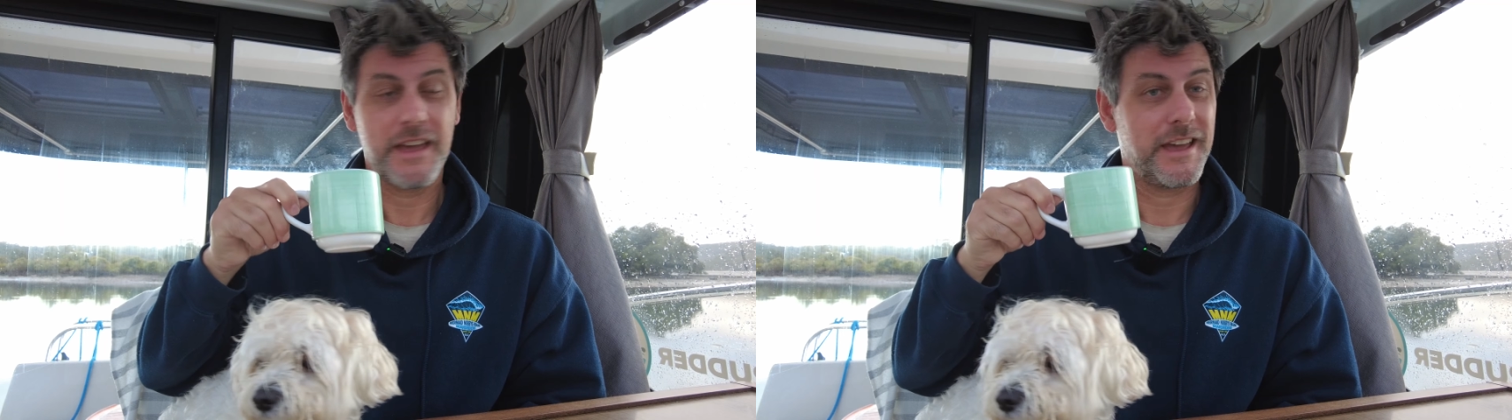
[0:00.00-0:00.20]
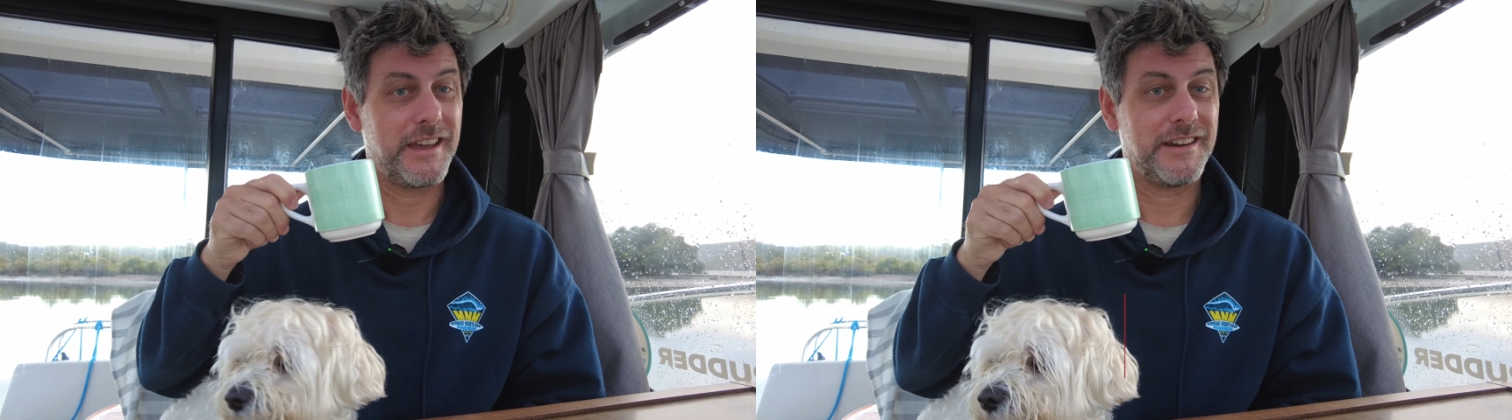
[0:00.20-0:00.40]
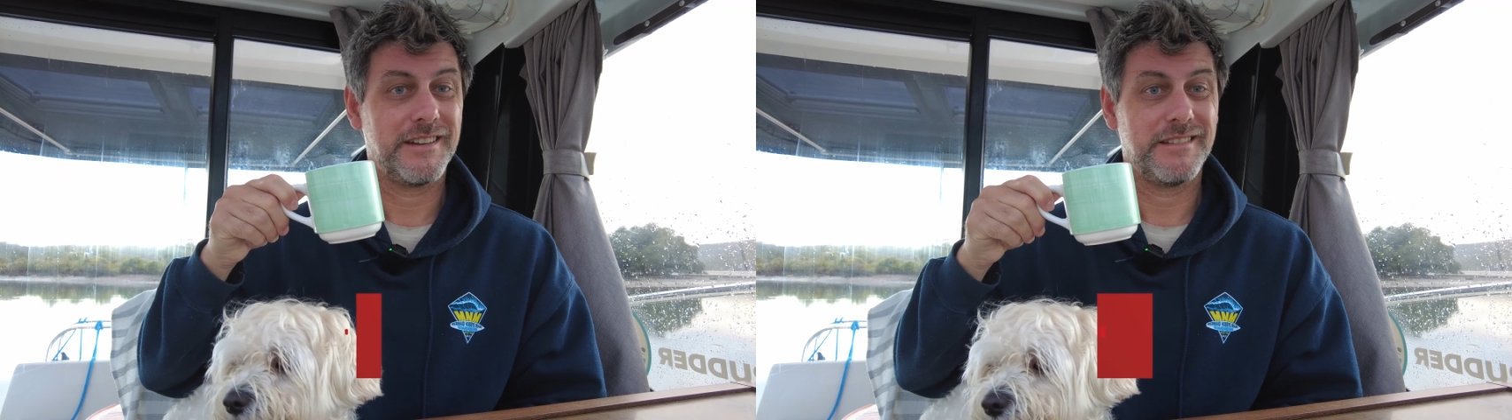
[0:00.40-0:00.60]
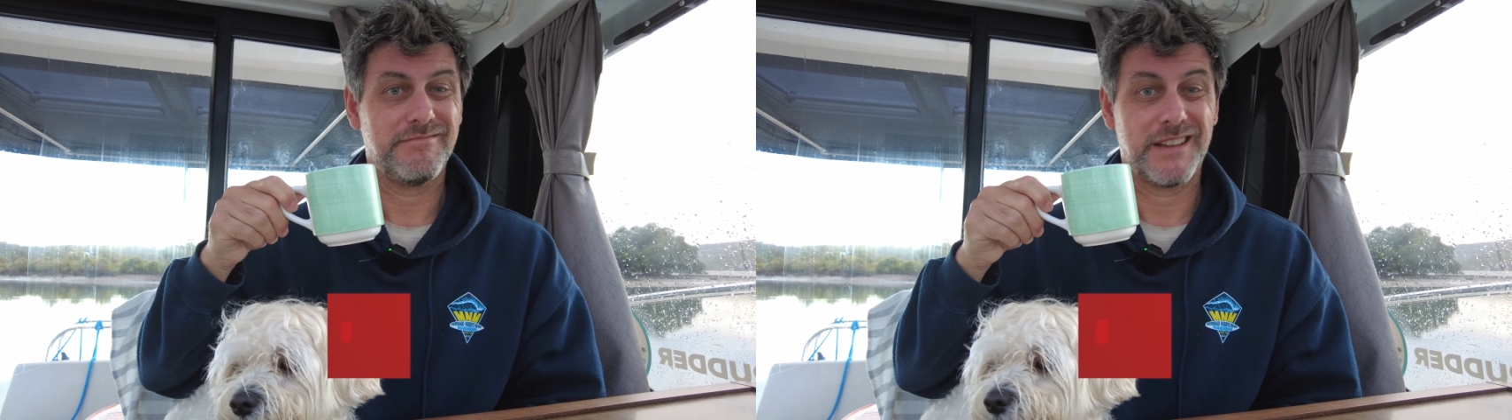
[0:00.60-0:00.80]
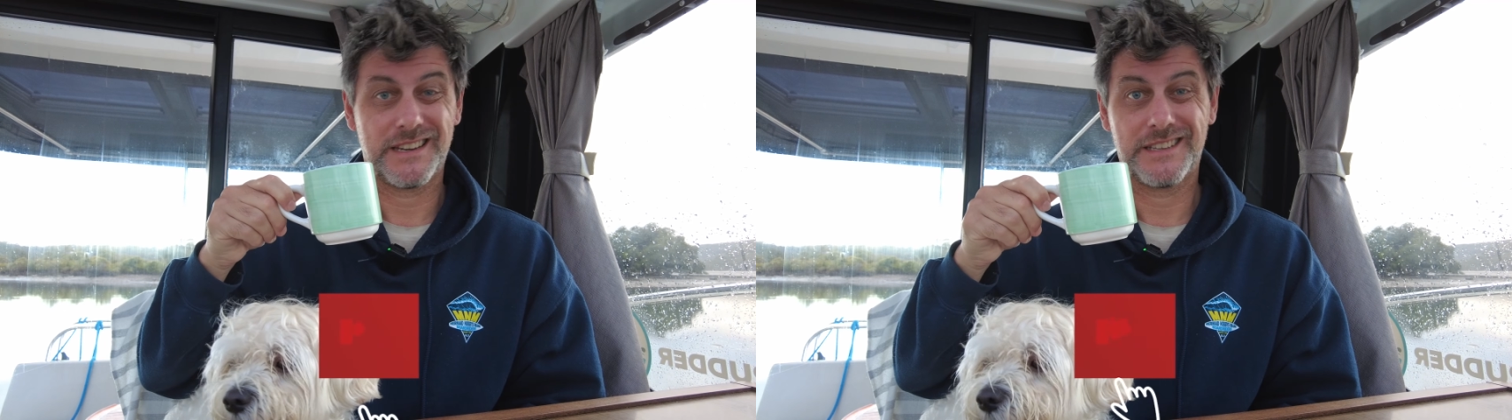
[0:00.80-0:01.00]
And
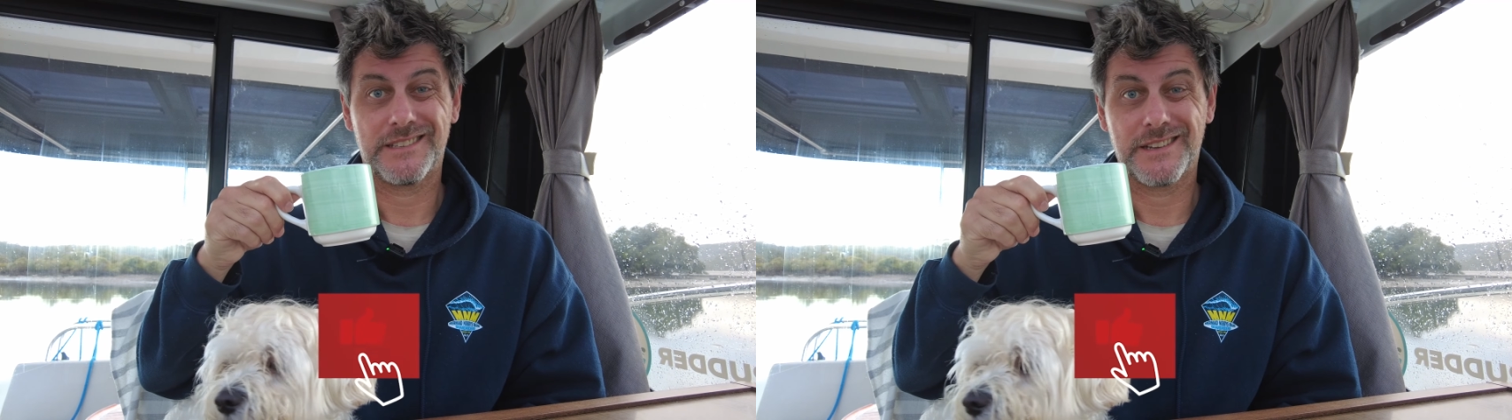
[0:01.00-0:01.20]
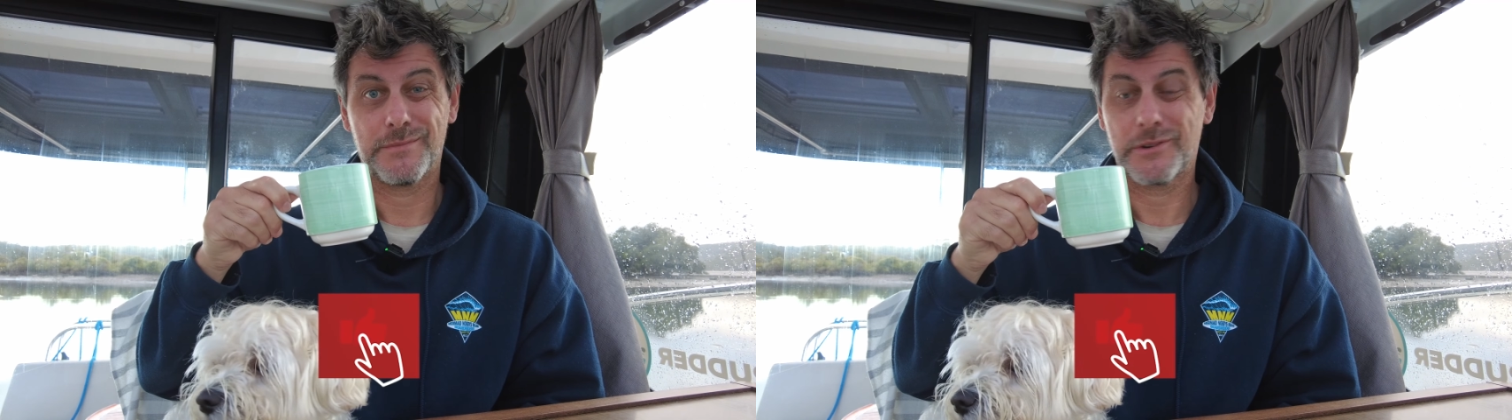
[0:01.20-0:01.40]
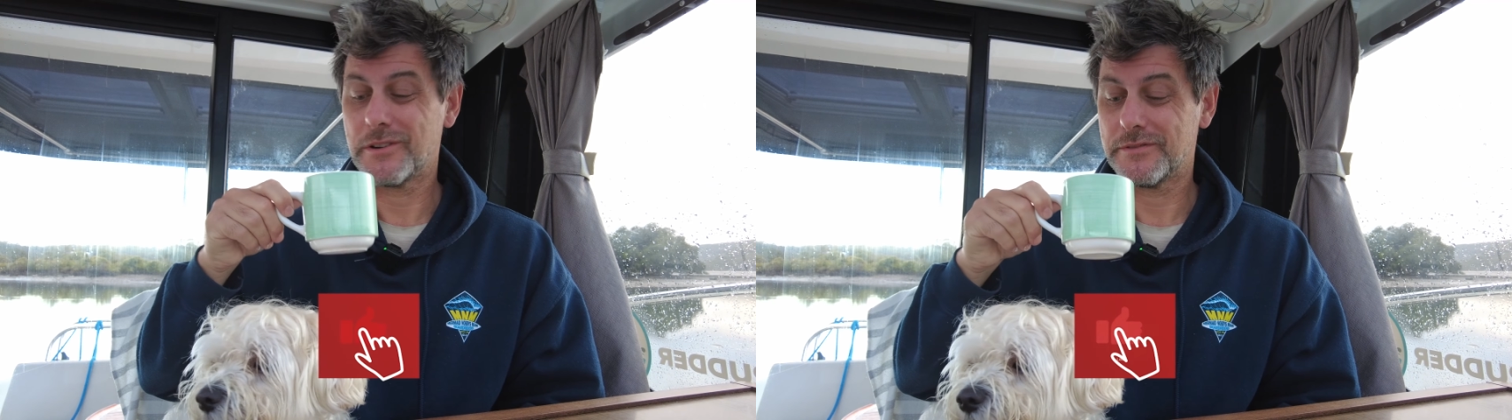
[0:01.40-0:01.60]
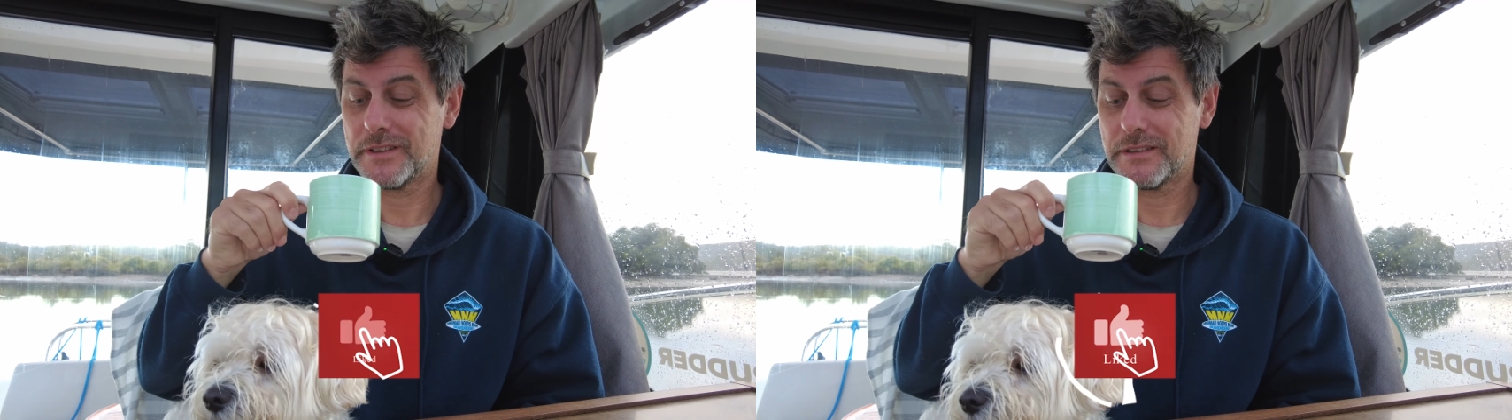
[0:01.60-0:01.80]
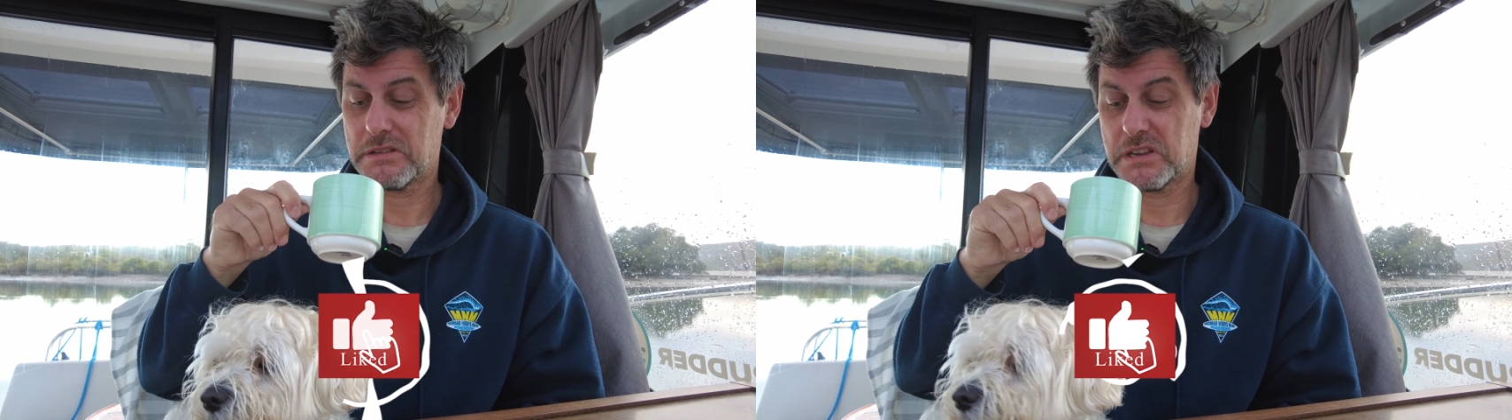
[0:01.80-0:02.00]
a decent cup of
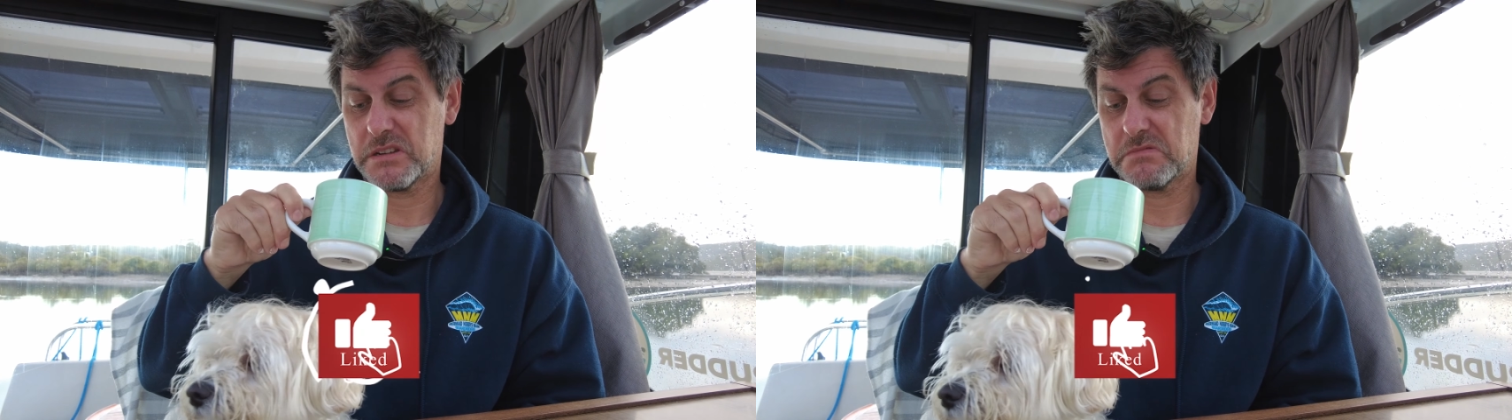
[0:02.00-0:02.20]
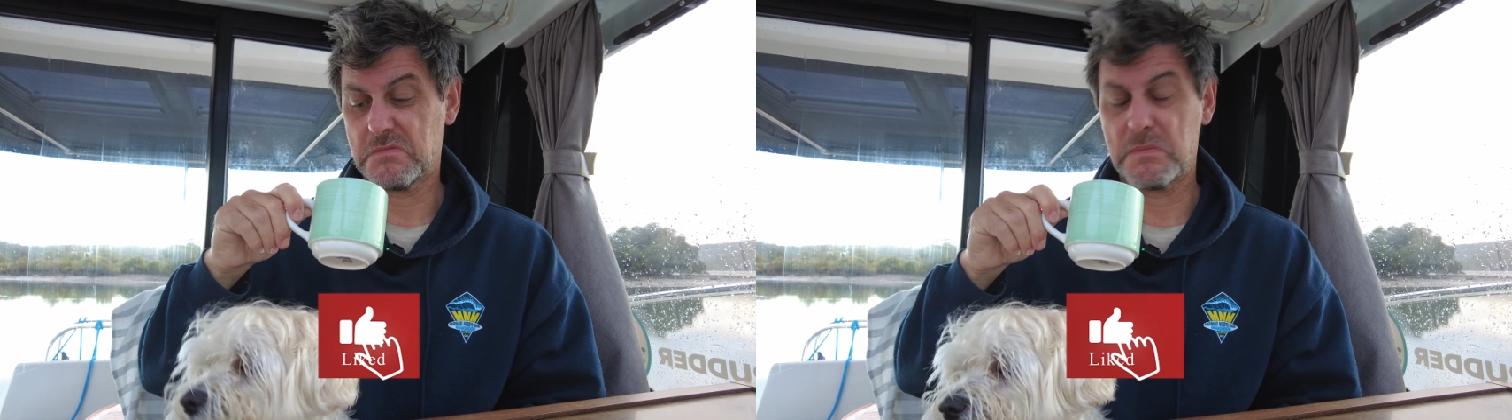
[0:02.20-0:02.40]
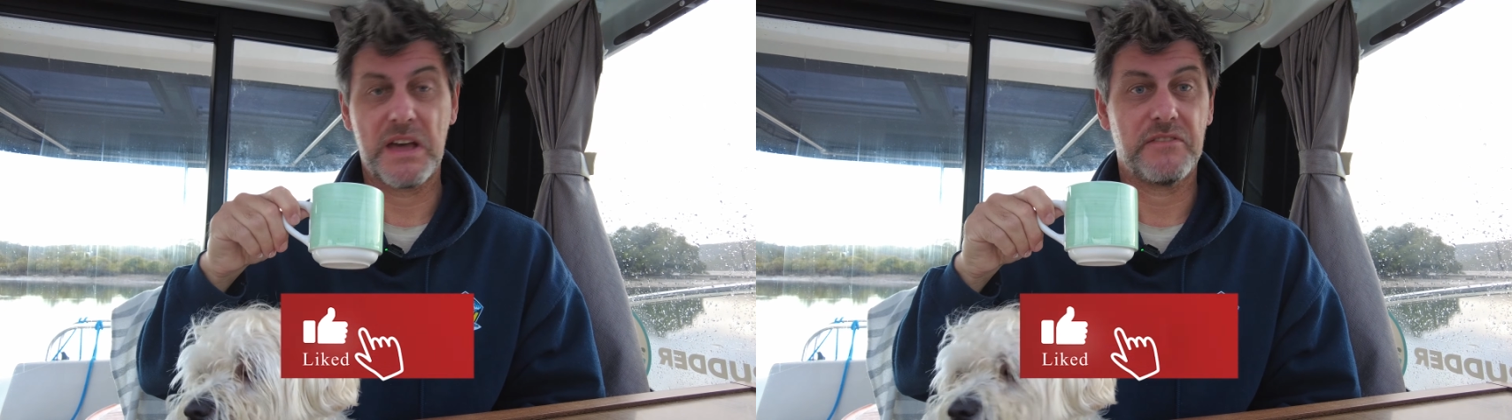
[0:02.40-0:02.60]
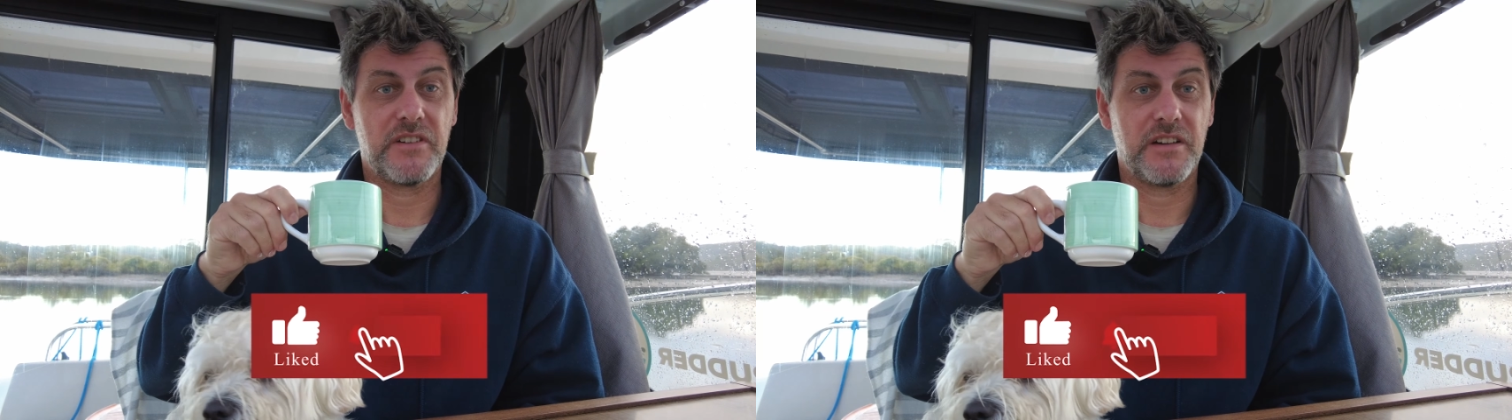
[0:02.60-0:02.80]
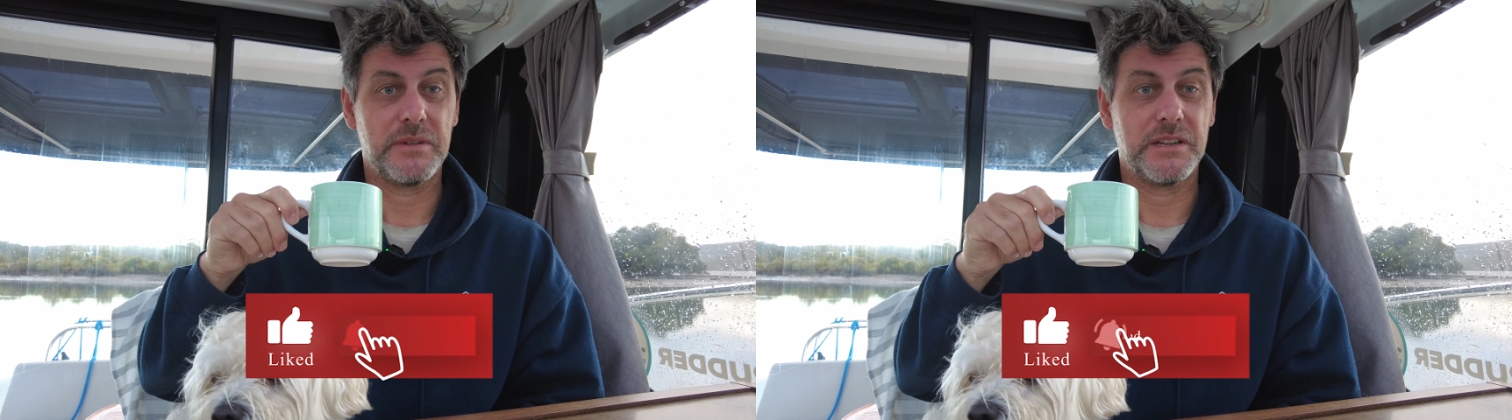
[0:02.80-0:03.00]
coffee in about
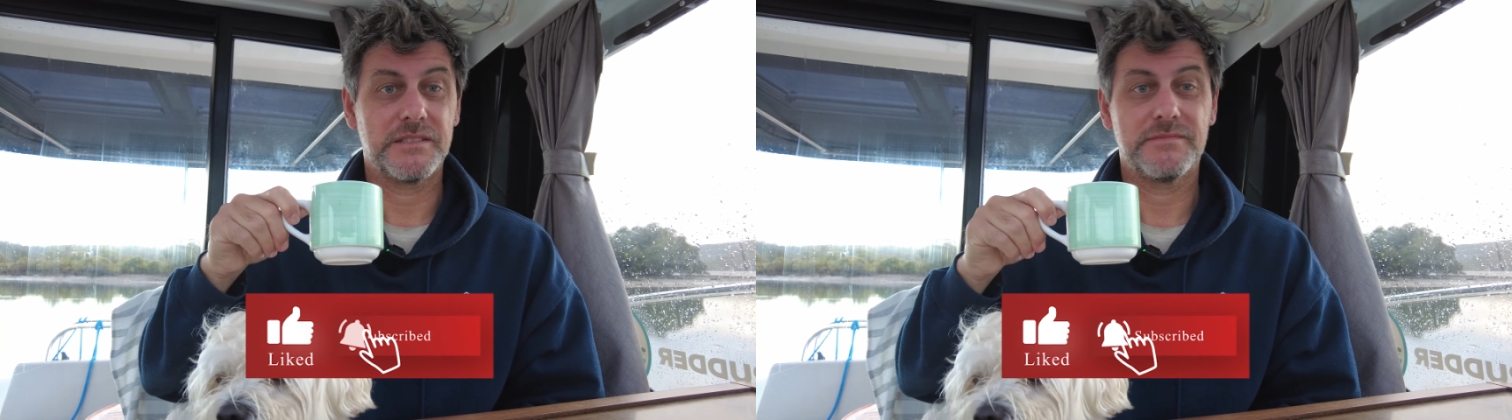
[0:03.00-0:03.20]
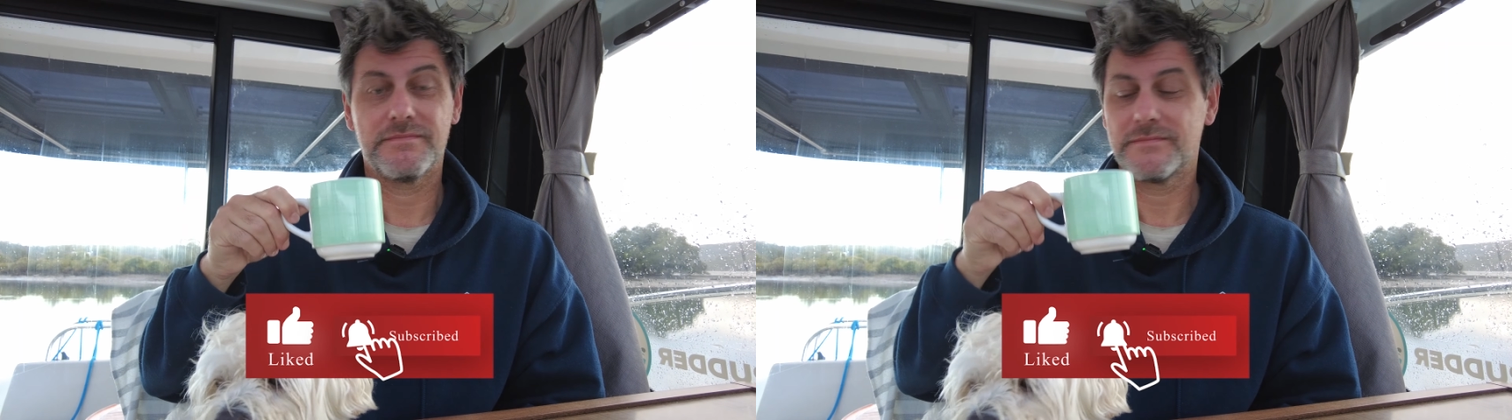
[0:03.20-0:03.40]
5 minutes.